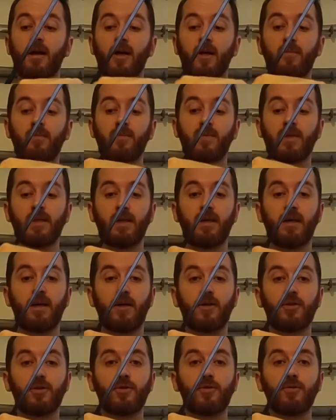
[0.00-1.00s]
comes
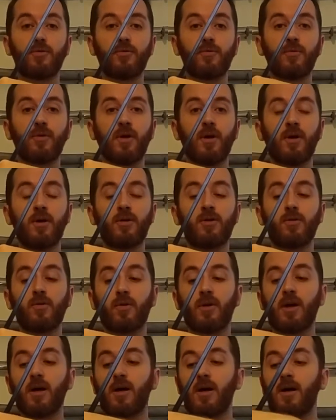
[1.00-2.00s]
onto
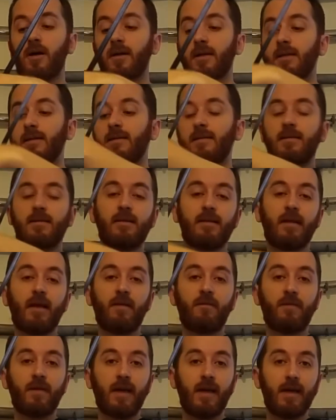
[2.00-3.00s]
your guard, it's
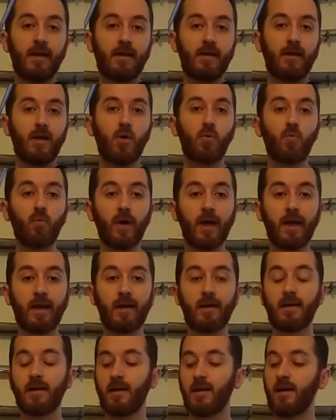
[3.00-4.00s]
deviated
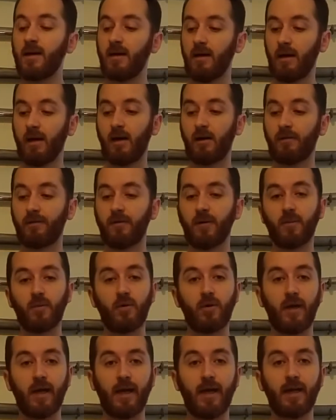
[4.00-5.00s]
away from
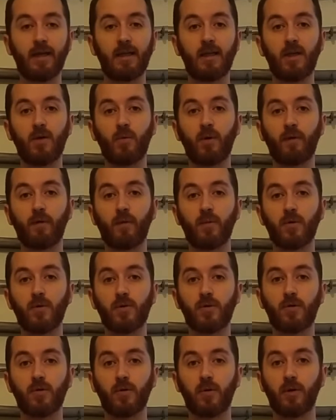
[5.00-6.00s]
your hand and away from your
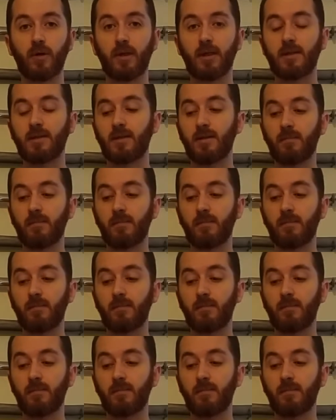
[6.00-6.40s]
sword.